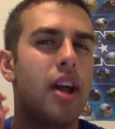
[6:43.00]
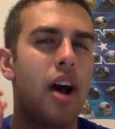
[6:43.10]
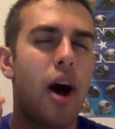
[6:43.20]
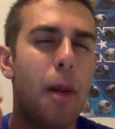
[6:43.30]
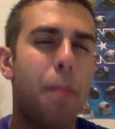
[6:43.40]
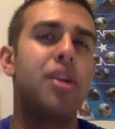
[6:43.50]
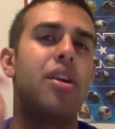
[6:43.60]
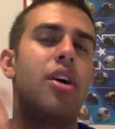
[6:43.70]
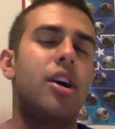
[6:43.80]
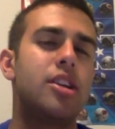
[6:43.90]
up a
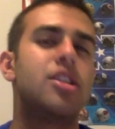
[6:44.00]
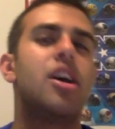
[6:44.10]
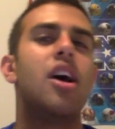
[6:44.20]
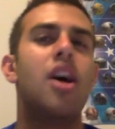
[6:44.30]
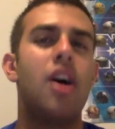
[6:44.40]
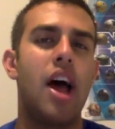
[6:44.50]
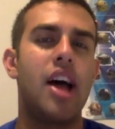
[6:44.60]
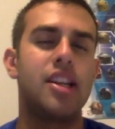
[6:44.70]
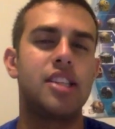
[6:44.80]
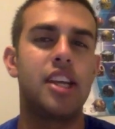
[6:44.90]
notch
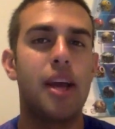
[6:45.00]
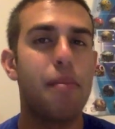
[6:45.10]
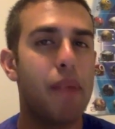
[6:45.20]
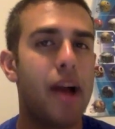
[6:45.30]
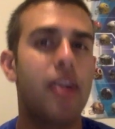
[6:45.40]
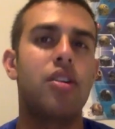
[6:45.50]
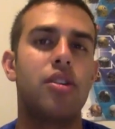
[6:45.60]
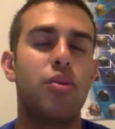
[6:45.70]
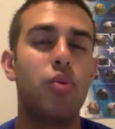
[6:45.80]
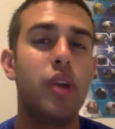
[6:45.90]
as they get back on
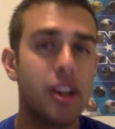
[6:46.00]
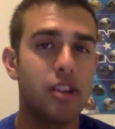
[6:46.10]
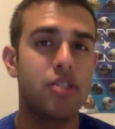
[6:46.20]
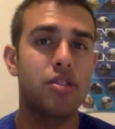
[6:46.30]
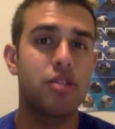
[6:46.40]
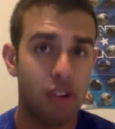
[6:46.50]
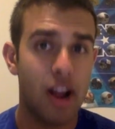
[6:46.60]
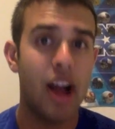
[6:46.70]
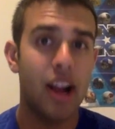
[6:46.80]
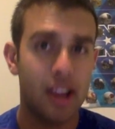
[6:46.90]
the winning
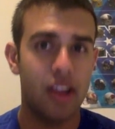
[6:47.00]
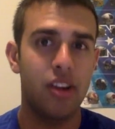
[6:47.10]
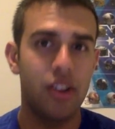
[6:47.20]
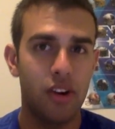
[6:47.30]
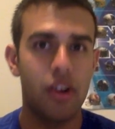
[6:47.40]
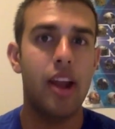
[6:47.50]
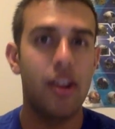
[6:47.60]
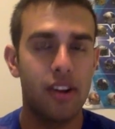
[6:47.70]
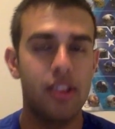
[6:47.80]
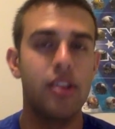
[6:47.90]
track, get
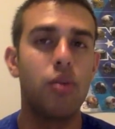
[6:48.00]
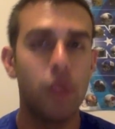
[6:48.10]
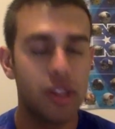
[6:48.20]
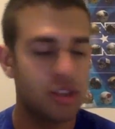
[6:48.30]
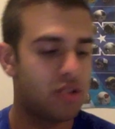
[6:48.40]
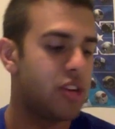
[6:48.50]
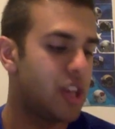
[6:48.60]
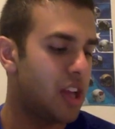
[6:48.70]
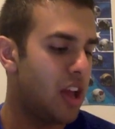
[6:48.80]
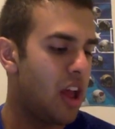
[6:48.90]
on a little win
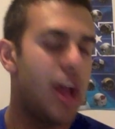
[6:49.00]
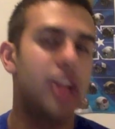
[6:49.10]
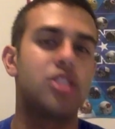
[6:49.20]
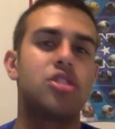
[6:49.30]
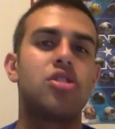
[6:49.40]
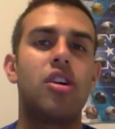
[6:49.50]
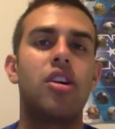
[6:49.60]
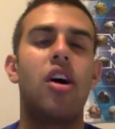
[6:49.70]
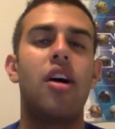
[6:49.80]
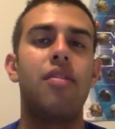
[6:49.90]
streak and start it
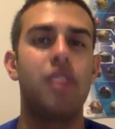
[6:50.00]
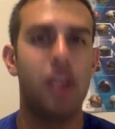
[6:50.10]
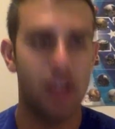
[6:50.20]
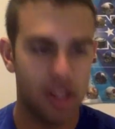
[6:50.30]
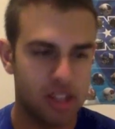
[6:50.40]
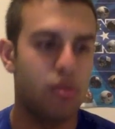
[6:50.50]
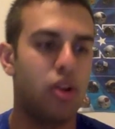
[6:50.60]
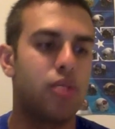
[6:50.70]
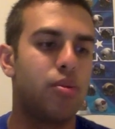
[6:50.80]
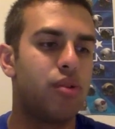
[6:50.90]
off against the
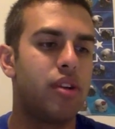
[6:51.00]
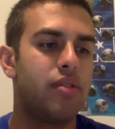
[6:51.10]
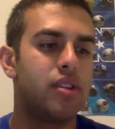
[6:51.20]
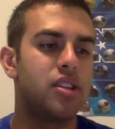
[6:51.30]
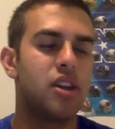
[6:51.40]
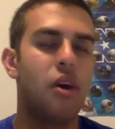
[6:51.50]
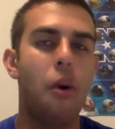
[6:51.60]
Baltimore Ravens.